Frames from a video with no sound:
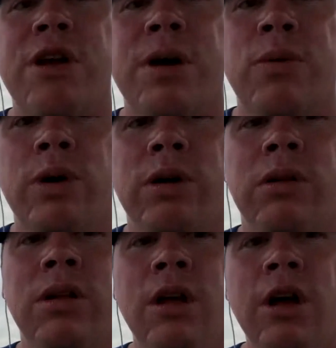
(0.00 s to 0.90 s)
But
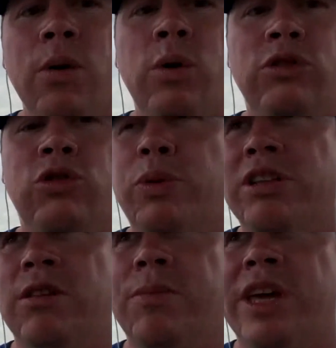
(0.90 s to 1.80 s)
we'll tweet
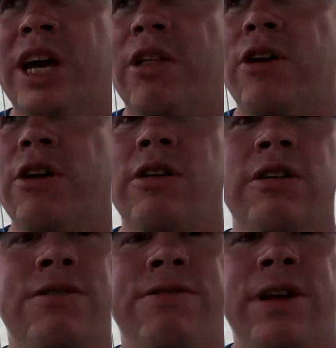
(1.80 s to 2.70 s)
something out there if